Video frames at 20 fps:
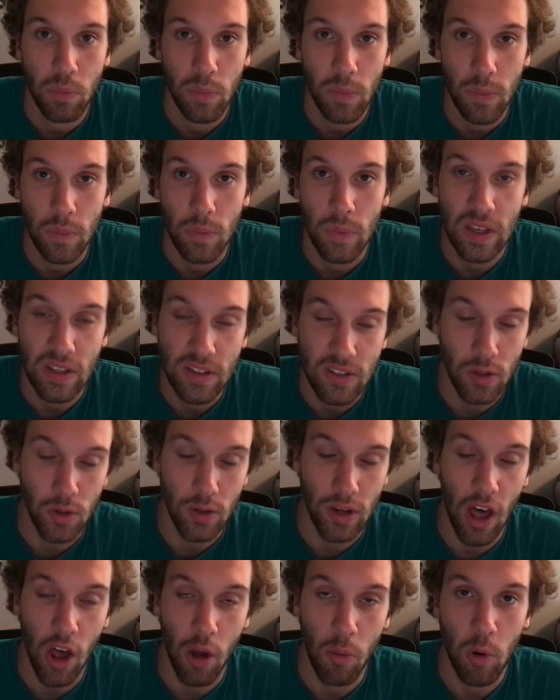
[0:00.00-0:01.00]
he's still
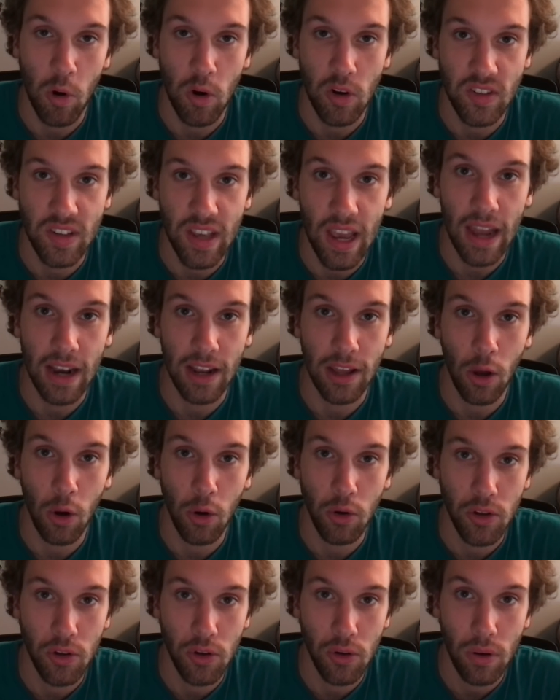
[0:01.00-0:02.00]
Kyler Murray's guy to go
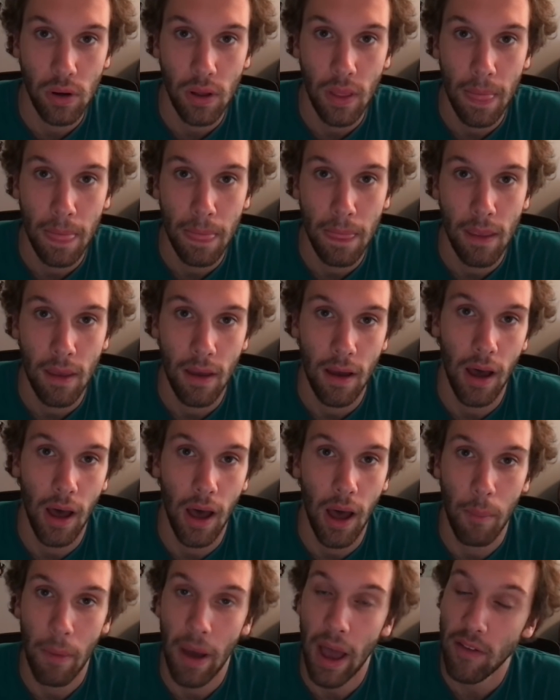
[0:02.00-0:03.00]
to.
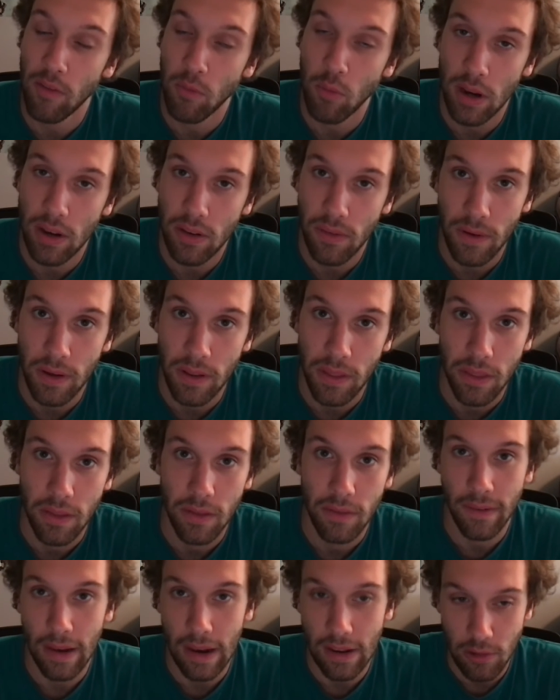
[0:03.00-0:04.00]
I have him ranked 5th.
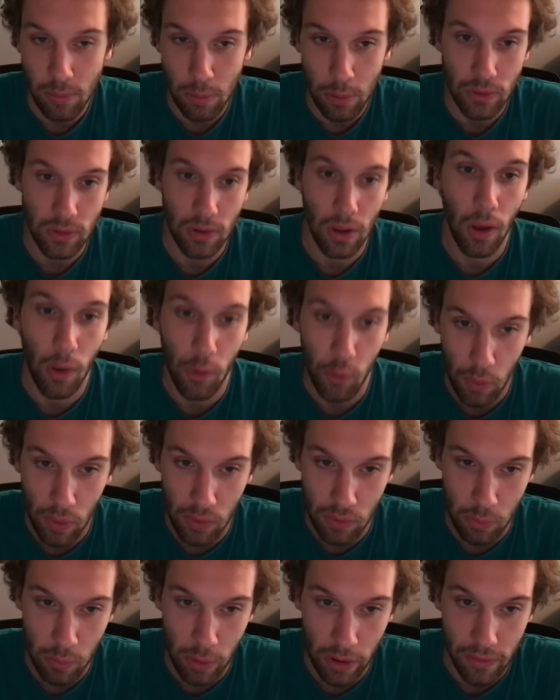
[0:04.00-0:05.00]
Fantasy Pros also has
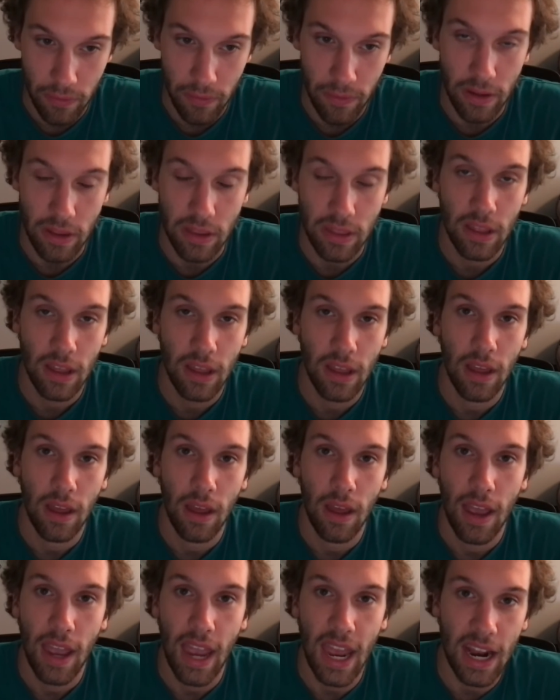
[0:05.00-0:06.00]
him ranked 5th,
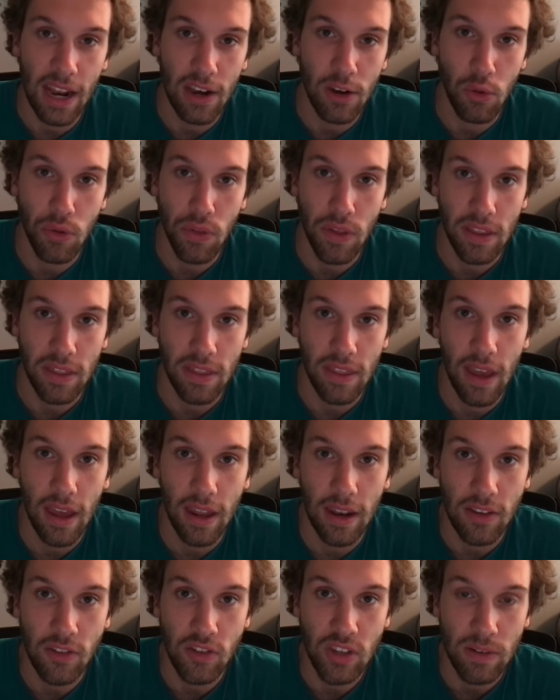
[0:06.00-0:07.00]
and I do think that
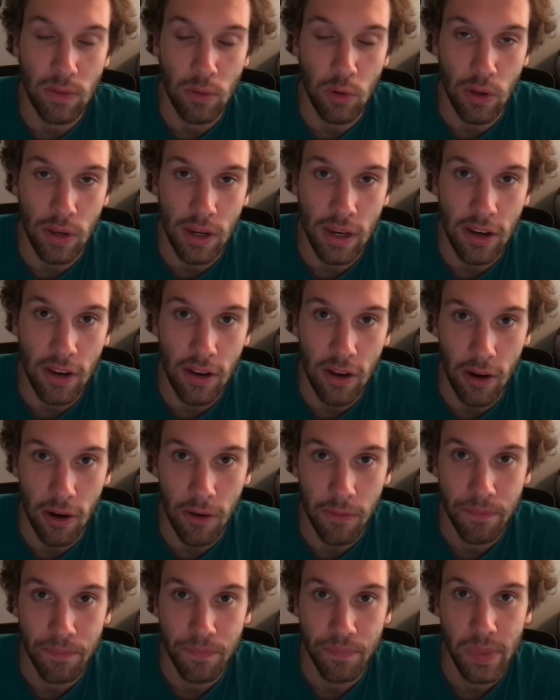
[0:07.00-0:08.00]
he's going to have a really good
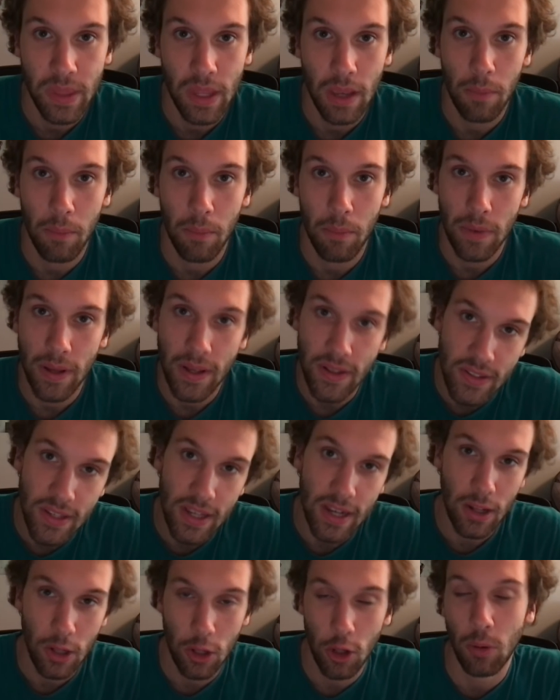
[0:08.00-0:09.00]
year. He's
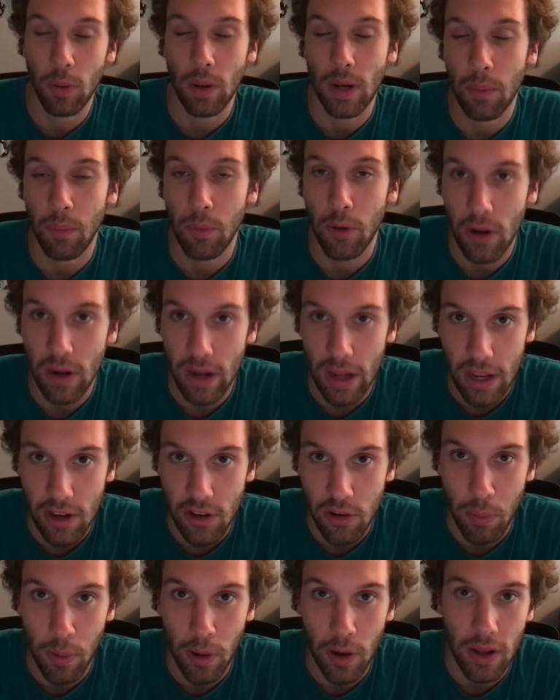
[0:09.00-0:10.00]
getting a little bit up there in
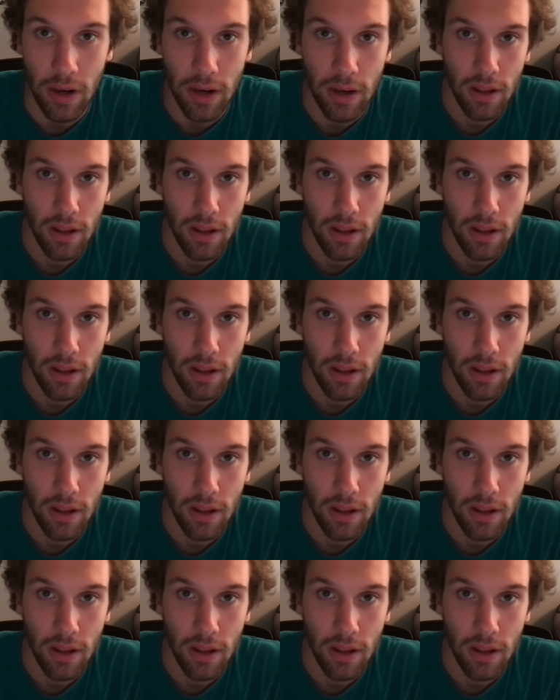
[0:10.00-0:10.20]
age, but